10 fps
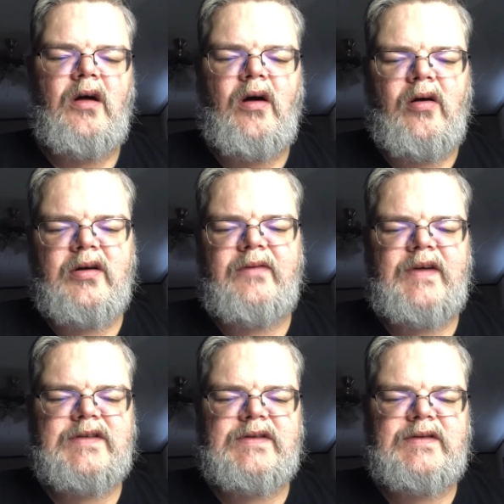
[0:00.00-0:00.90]
All
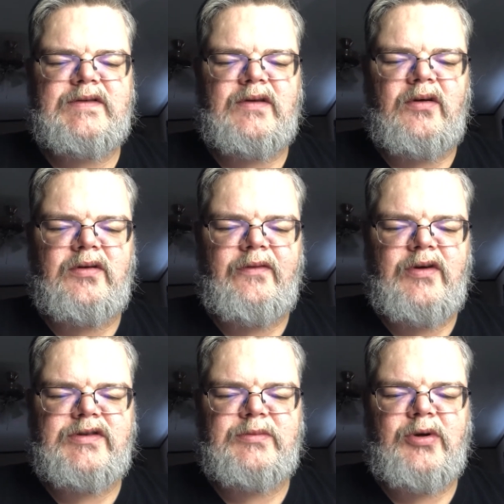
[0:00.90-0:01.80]
convictions, all
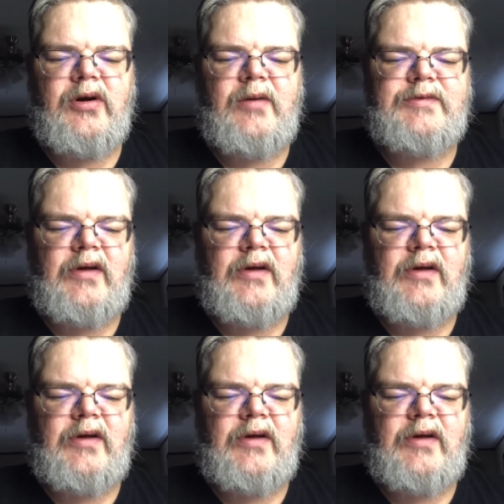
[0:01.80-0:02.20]
diversion programs,